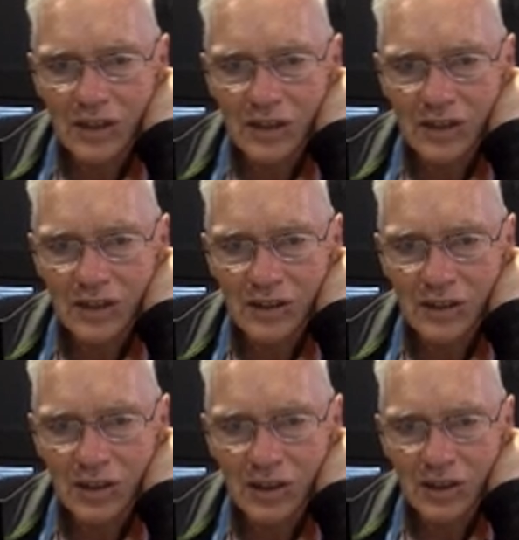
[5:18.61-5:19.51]
so I can
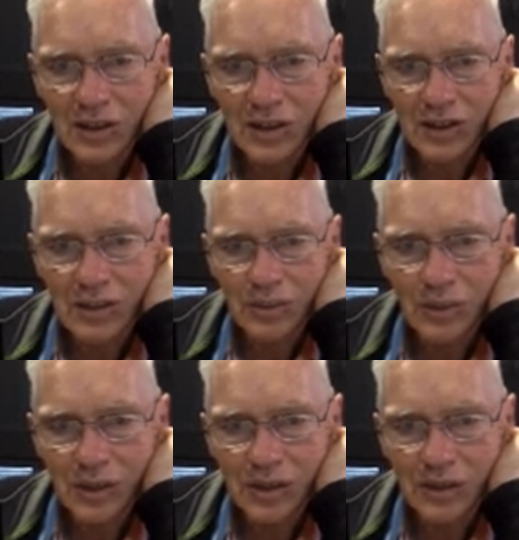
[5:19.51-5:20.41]
go x
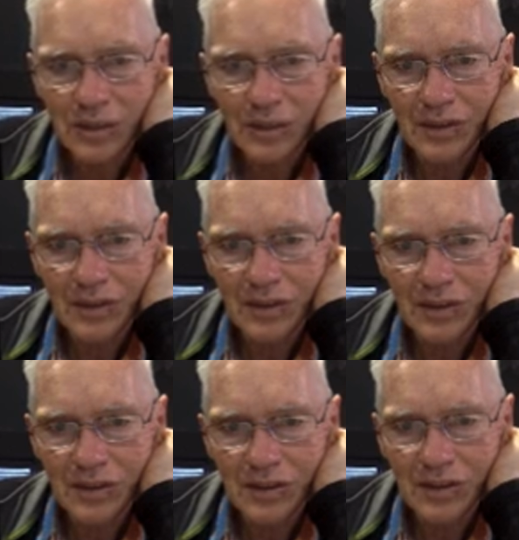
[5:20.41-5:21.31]
bracket 6x
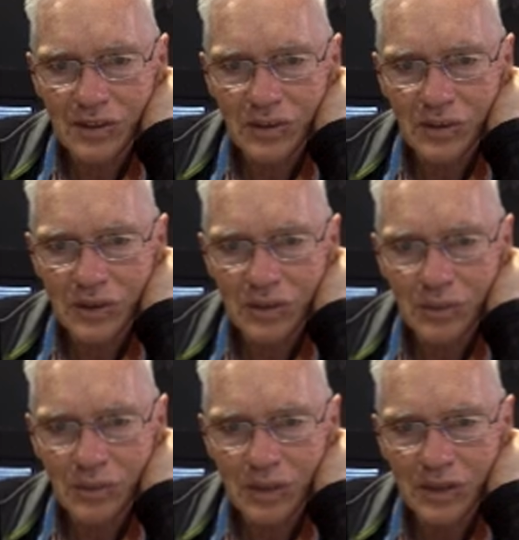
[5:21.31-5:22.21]
squared
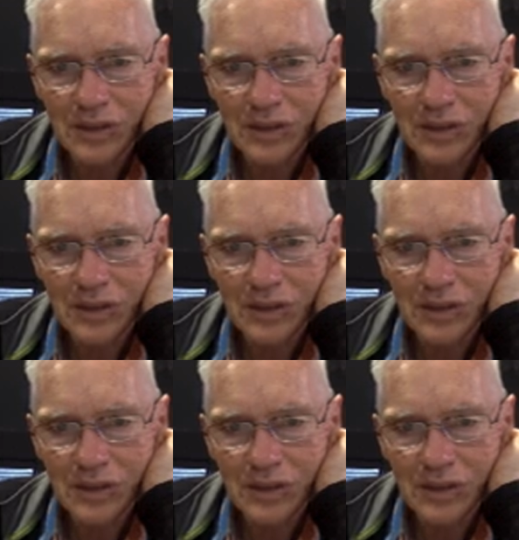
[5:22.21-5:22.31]
minus